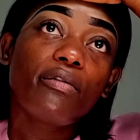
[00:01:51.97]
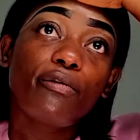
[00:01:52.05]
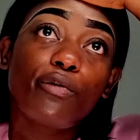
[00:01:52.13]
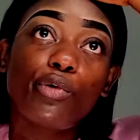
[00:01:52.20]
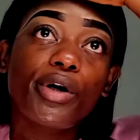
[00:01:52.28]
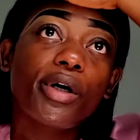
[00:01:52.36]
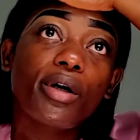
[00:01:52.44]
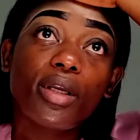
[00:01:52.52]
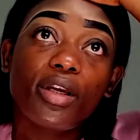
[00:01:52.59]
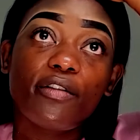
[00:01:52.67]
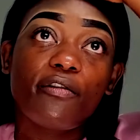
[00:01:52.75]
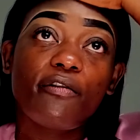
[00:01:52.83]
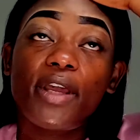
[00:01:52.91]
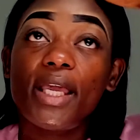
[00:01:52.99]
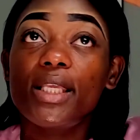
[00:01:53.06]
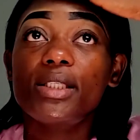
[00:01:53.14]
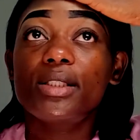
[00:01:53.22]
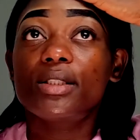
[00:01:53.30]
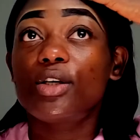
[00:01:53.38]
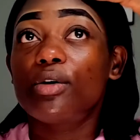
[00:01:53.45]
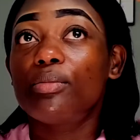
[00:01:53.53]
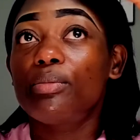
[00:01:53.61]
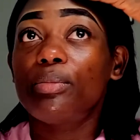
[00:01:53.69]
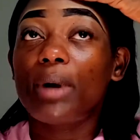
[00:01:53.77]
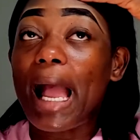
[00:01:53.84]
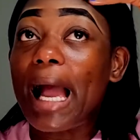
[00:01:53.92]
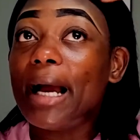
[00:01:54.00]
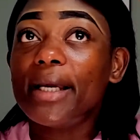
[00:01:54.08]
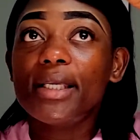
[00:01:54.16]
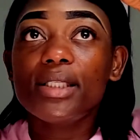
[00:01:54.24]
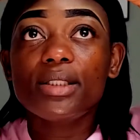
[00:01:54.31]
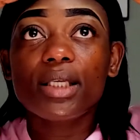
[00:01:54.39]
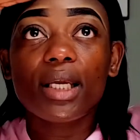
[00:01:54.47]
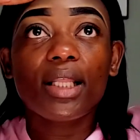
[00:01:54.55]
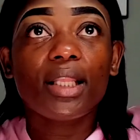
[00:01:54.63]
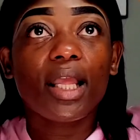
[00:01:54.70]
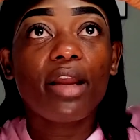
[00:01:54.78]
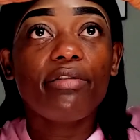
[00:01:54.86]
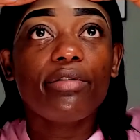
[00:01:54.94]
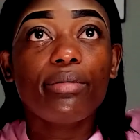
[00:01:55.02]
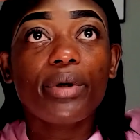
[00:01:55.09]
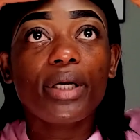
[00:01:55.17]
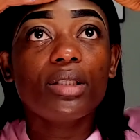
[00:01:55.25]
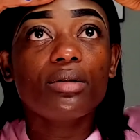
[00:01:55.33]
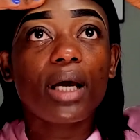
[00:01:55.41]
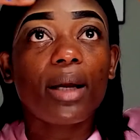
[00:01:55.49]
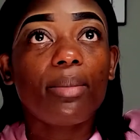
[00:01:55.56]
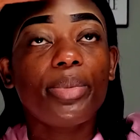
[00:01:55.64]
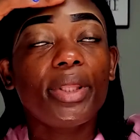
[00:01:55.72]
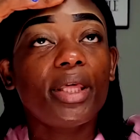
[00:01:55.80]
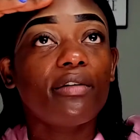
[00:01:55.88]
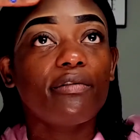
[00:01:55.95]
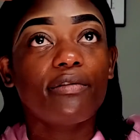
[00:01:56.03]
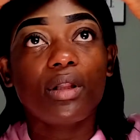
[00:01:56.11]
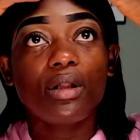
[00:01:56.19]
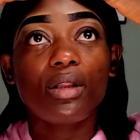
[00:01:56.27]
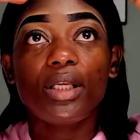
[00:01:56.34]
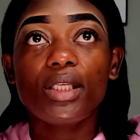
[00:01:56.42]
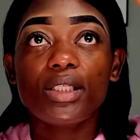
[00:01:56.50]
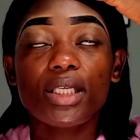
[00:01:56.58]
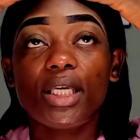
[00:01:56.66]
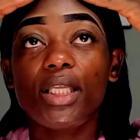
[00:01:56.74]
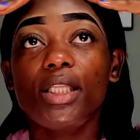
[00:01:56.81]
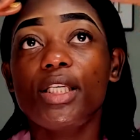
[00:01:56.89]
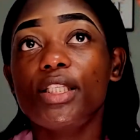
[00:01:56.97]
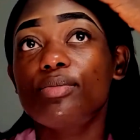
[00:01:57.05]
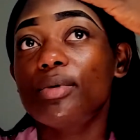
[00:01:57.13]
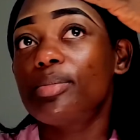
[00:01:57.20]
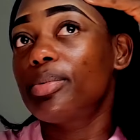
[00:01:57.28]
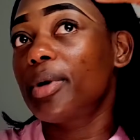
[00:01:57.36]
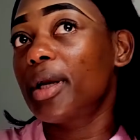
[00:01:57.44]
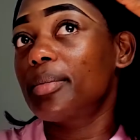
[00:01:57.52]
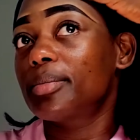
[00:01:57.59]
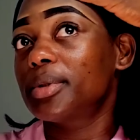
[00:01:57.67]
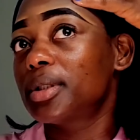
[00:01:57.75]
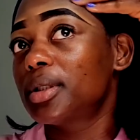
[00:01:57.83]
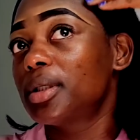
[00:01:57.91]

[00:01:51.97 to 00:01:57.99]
for your face, your eyes, and everywhere to appear flawless, it needs to be prepped.